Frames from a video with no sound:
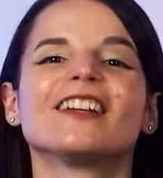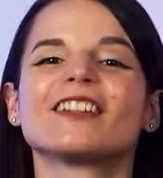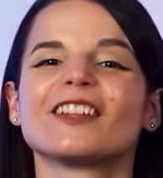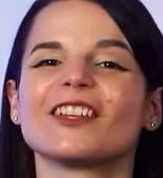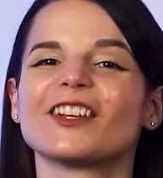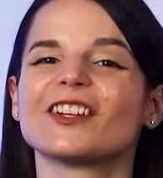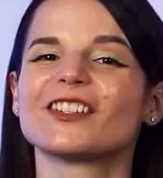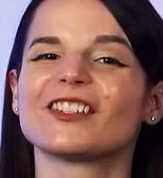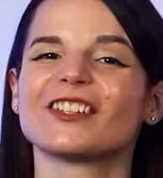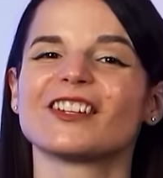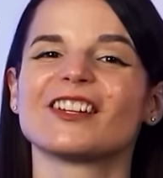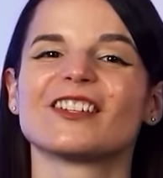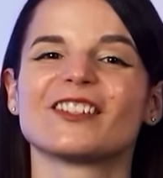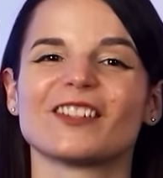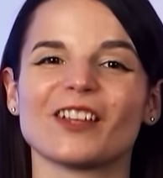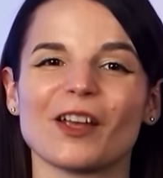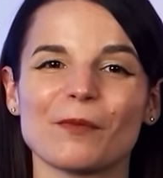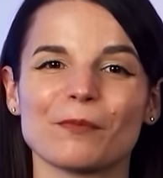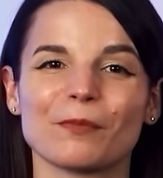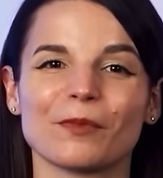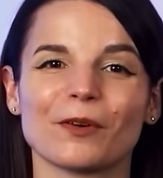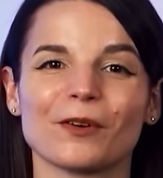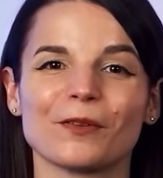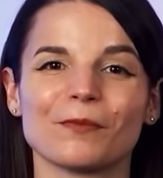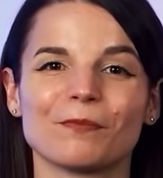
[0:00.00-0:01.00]
Here's an
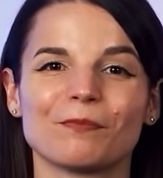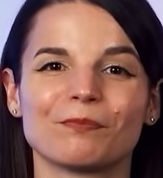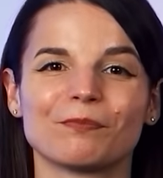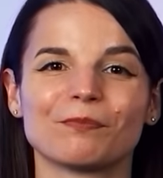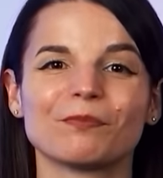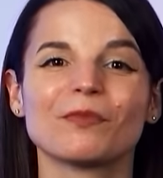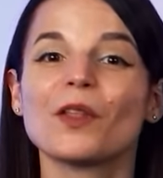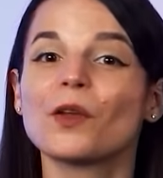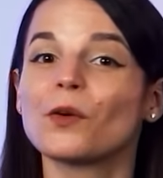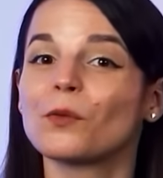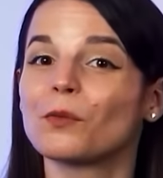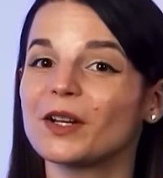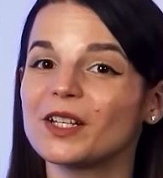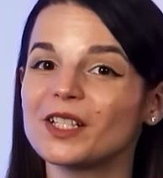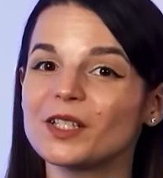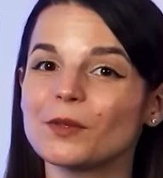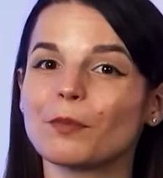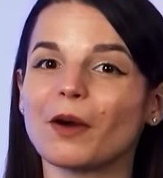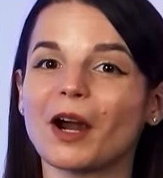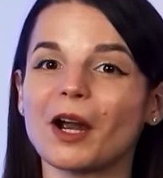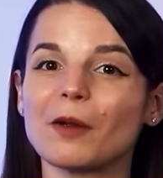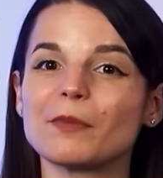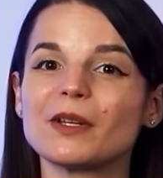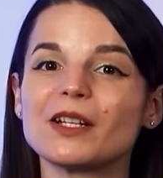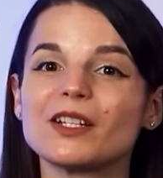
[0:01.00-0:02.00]
example. What
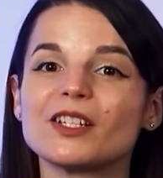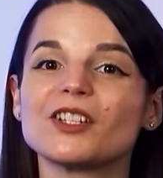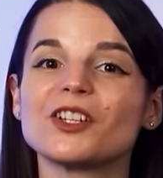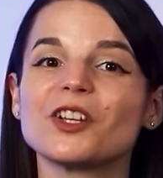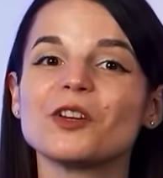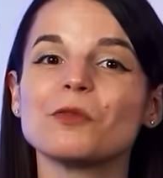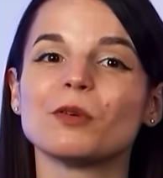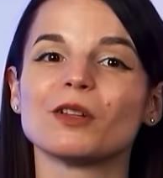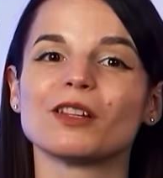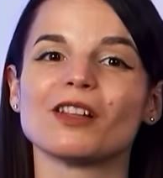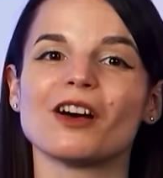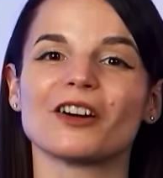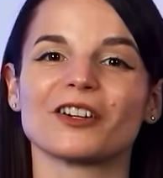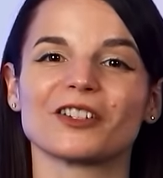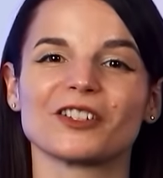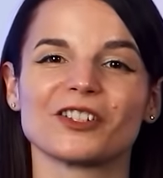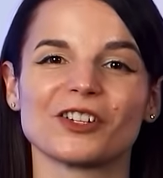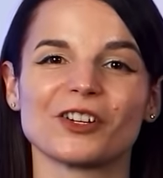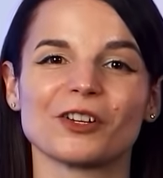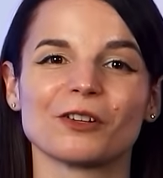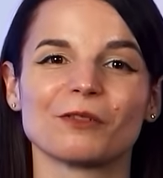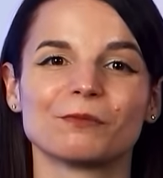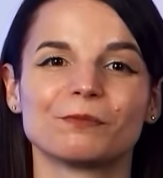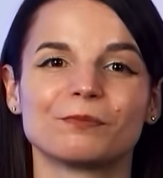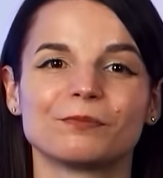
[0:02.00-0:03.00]
department do you belong to?